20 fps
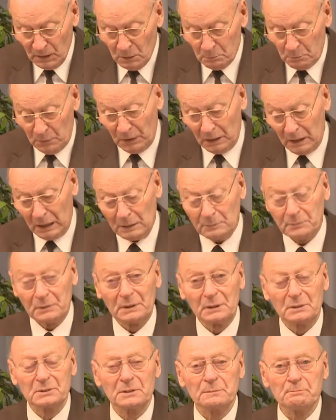
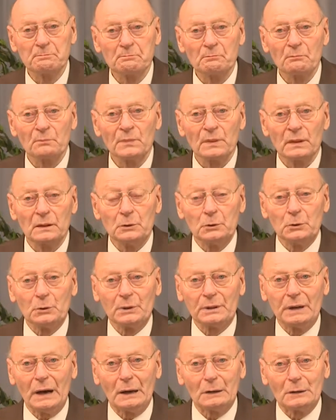Beloved, you
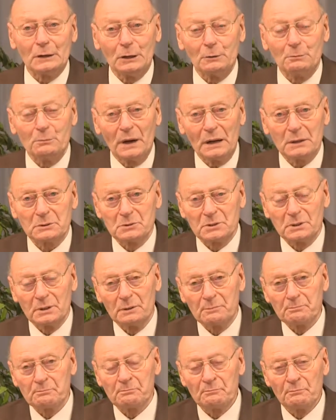can
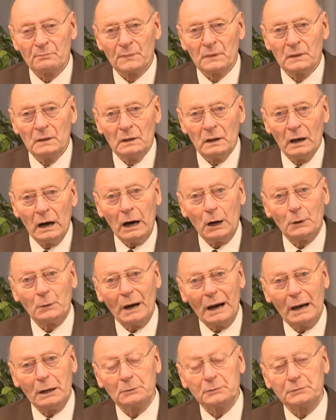imagine how
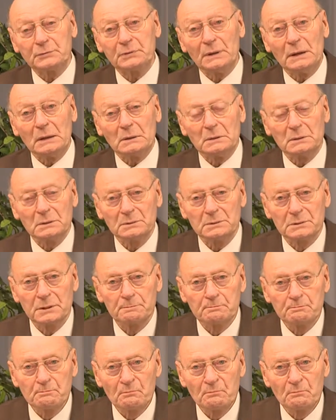I felt